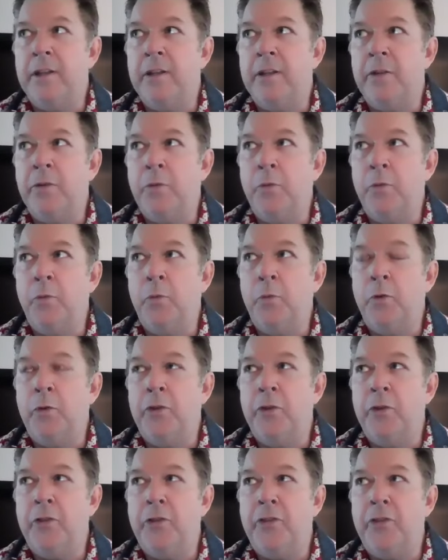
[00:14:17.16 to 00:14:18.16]

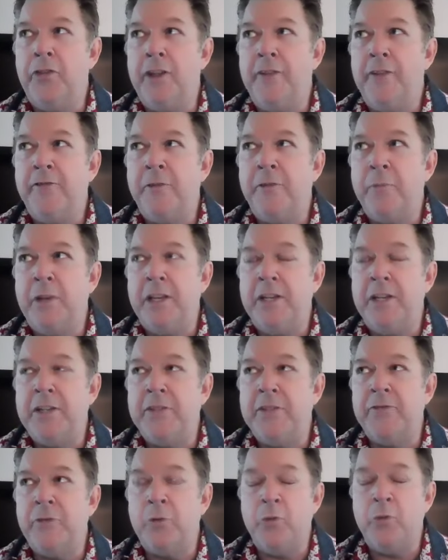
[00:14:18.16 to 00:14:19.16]
the, the, thing for me
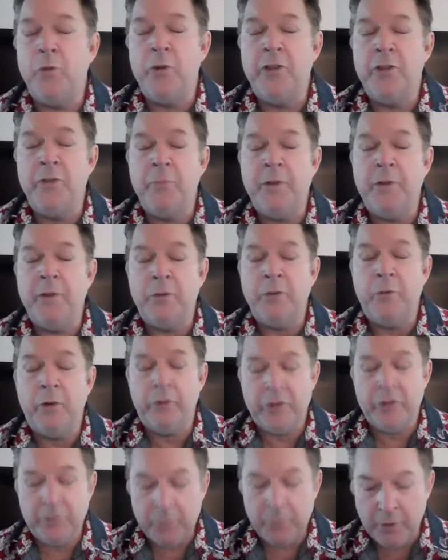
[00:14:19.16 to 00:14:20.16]
is for with the mental
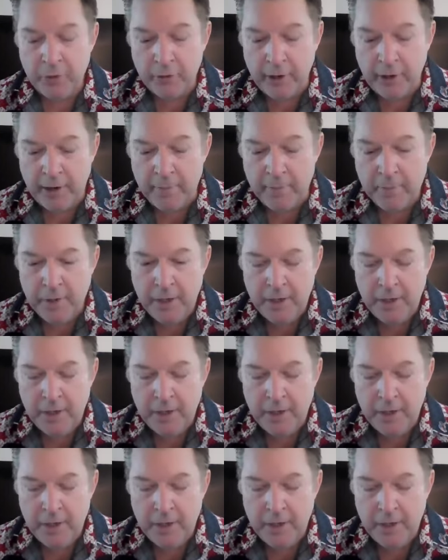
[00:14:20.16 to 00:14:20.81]
wellness program,